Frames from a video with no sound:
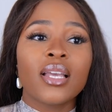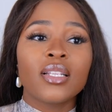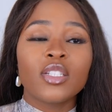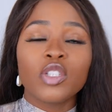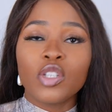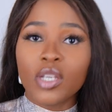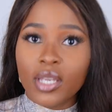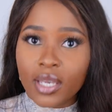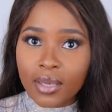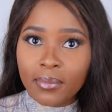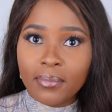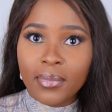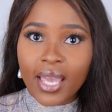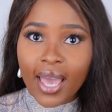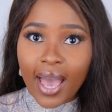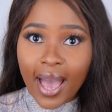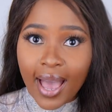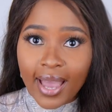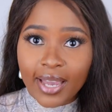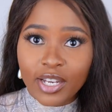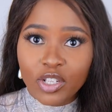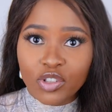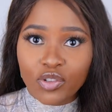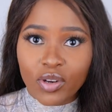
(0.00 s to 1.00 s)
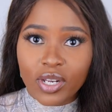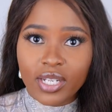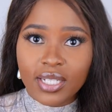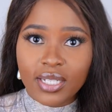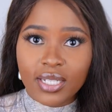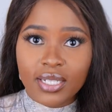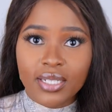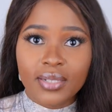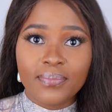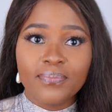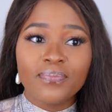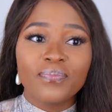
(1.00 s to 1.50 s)
to keep me
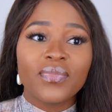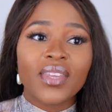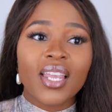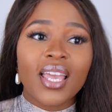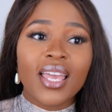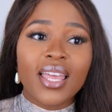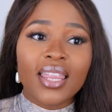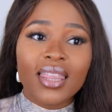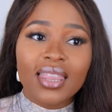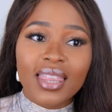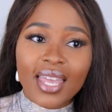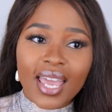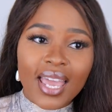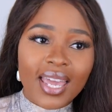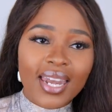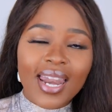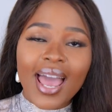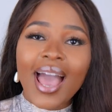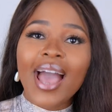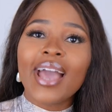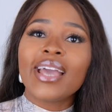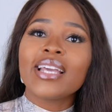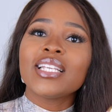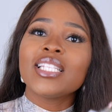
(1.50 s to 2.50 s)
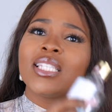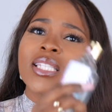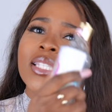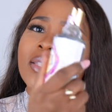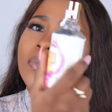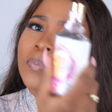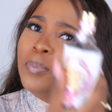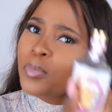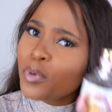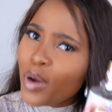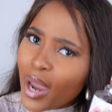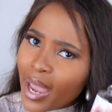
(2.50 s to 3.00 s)
hydrated. Then I
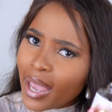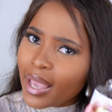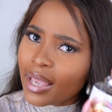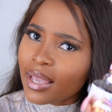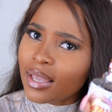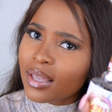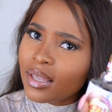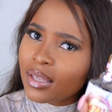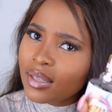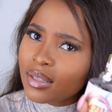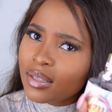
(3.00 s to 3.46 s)
spray.